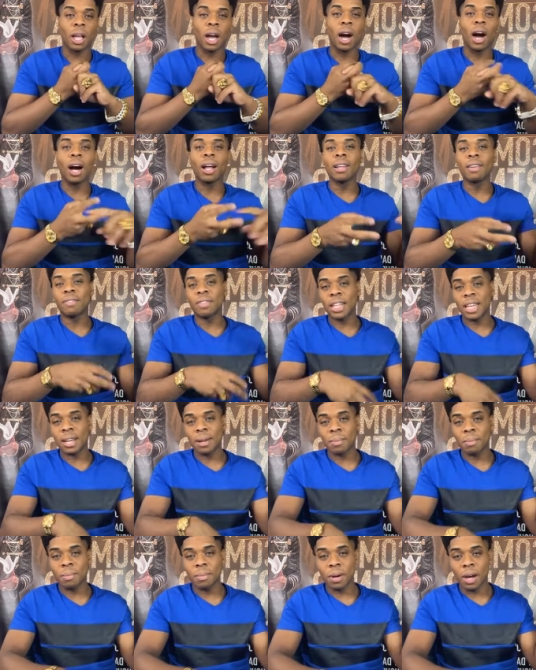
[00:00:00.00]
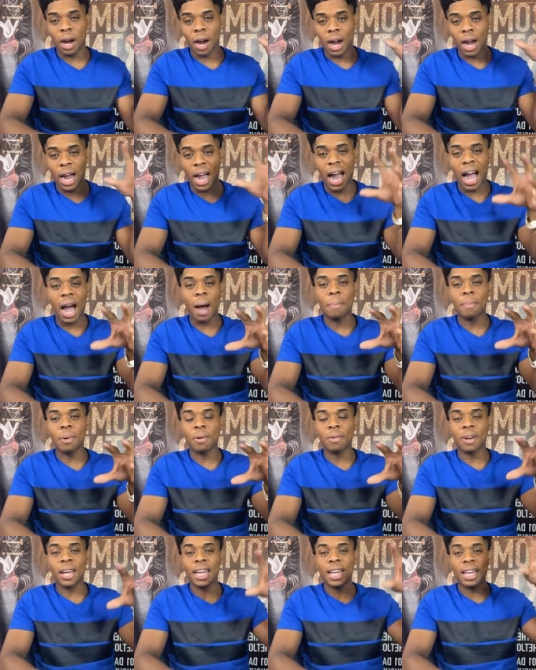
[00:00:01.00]
All of them are
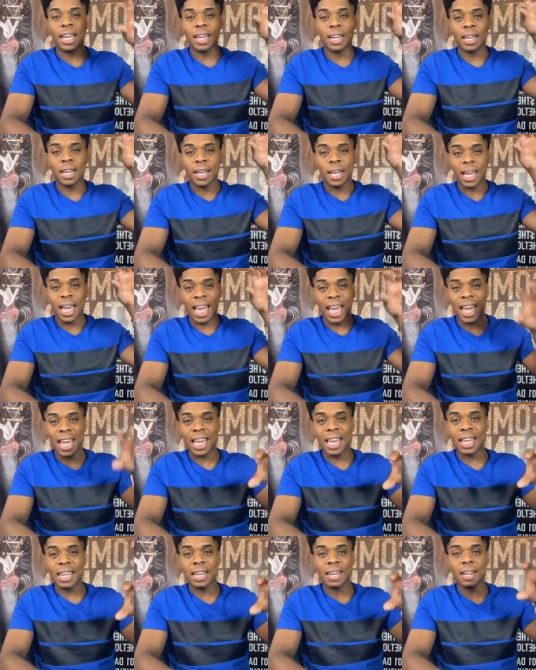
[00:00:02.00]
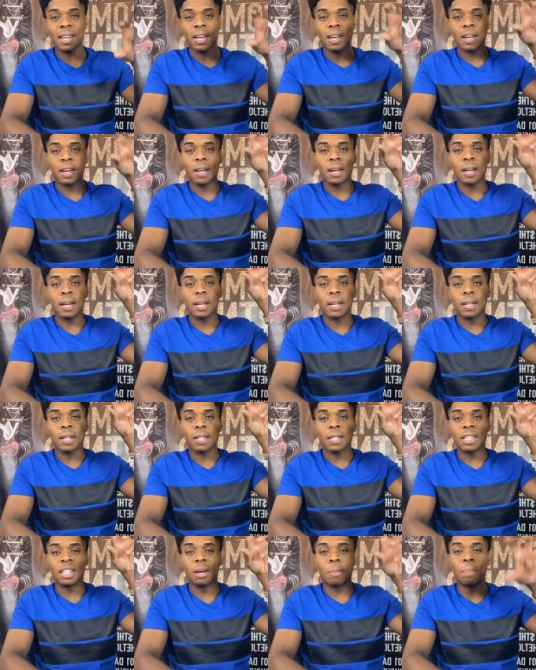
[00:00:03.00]
operating in
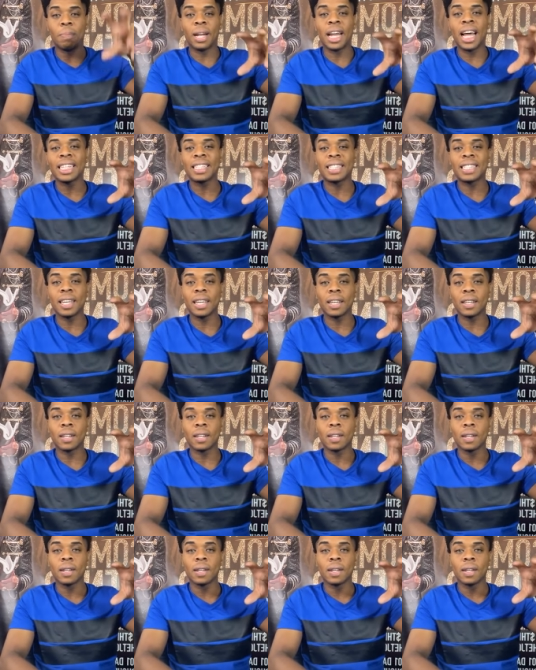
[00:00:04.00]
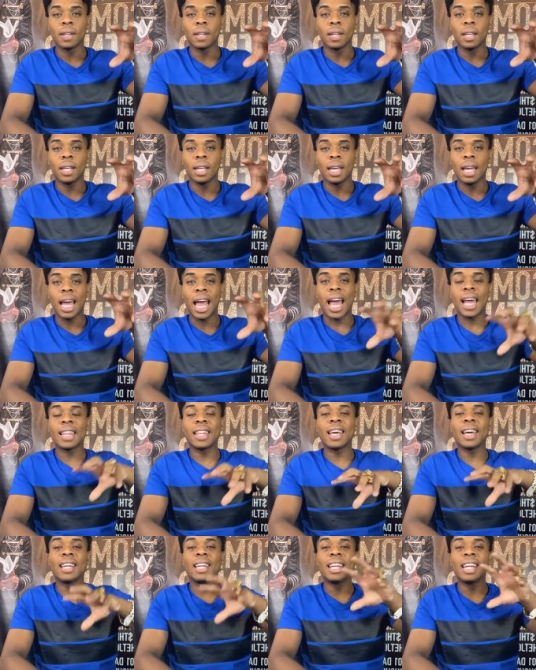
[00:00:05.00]
the blessing and
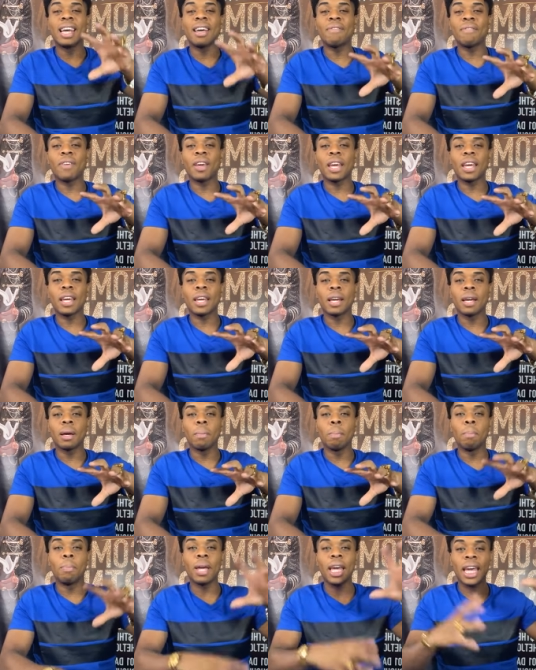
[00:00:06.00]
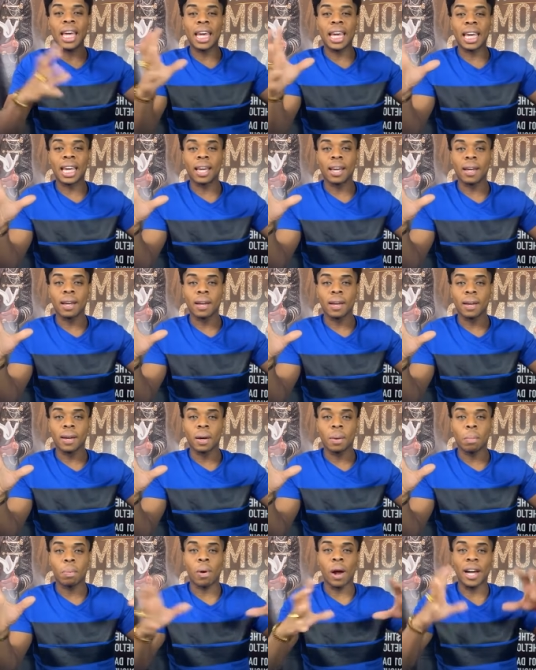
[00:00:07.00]
they're living big,
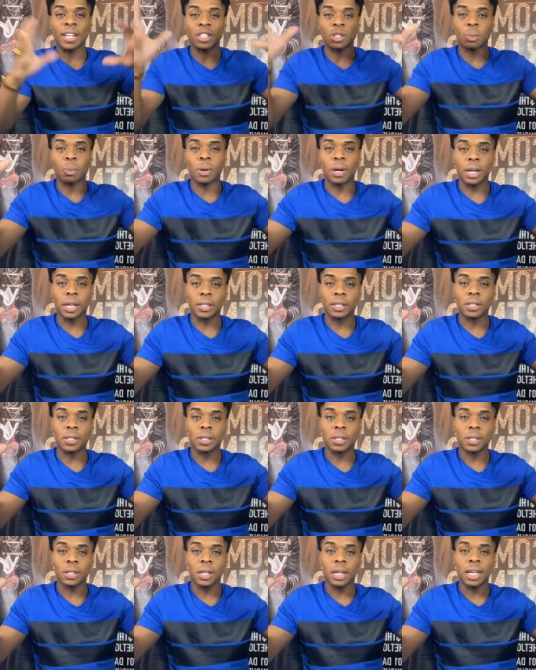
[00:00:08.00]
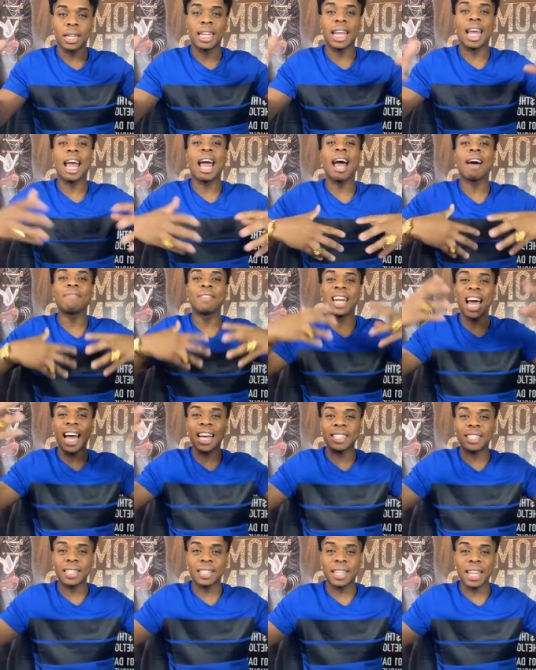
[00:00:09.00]
prosperous. They have
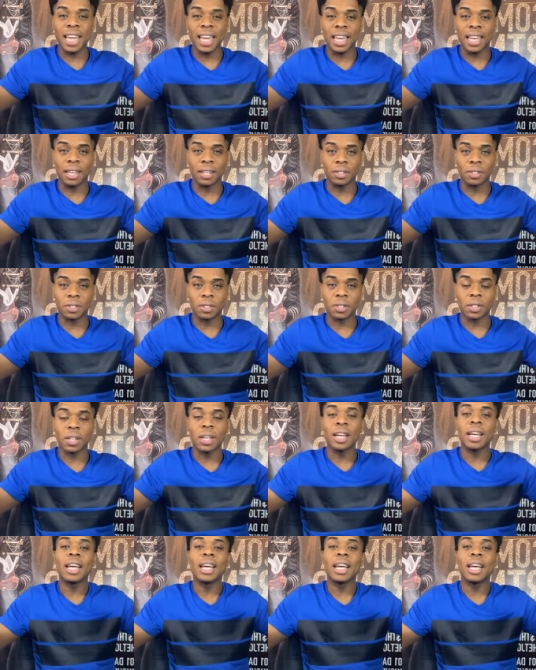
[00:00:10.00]
nice things.